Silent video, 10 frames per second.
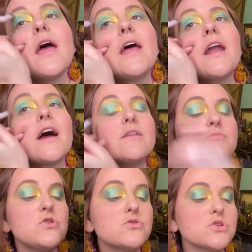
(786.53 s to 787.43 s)
And I
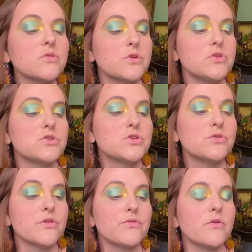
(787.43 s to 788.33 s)
usually will use
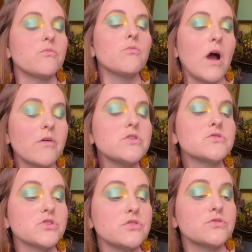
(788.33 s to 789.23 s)
3
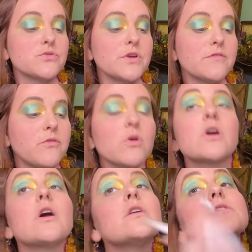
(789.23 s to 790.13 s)
to
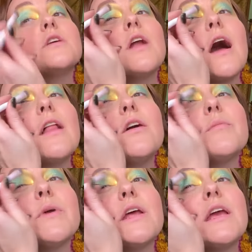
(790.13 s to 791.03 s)
4 colors on the eye
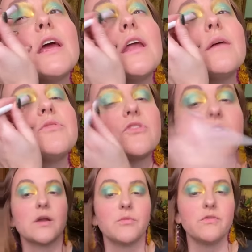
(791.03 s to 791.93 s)
look, but again, I'm
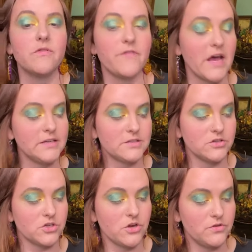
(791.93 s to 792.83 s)
kind of moving fast
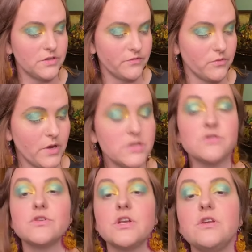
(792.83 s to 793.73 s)
to show you different
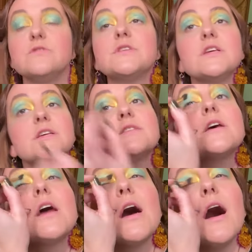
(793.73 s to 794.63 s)
ways you can use these.
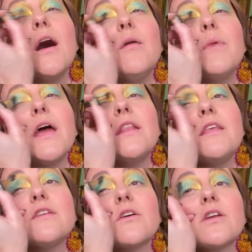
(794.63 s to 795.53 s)
And
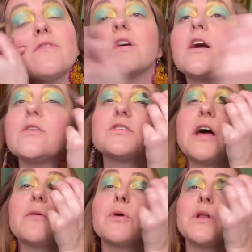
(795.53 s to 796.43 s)
these aren't even colors
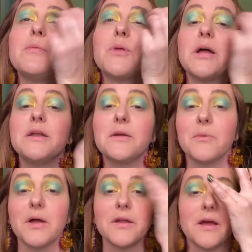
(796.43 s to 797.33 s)
that really blend in
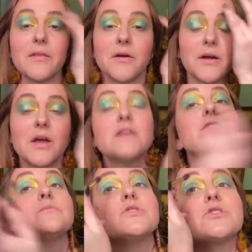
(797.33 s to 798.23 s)
well together.
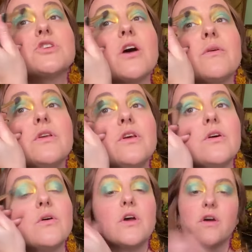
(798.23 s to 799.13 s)
So I'm just showing
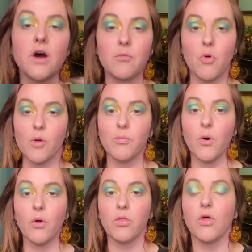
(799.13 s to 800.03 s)
you a more
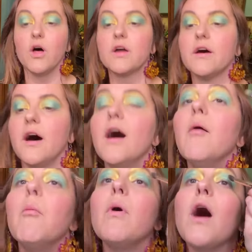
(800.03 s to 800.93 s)
bold look.
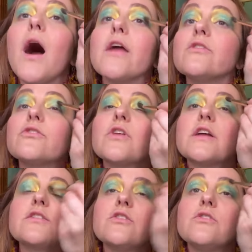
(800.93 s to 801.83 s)
I usually
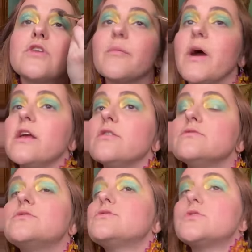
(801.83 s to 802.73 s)
like to I might
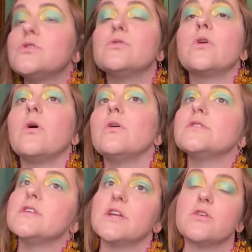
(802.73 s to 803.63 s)
use 2
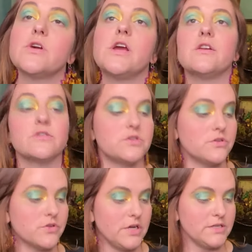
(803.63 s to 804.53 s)
golds and a green, or
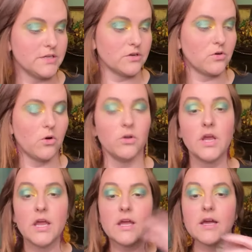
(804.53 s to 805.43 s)
2 greens and a gold,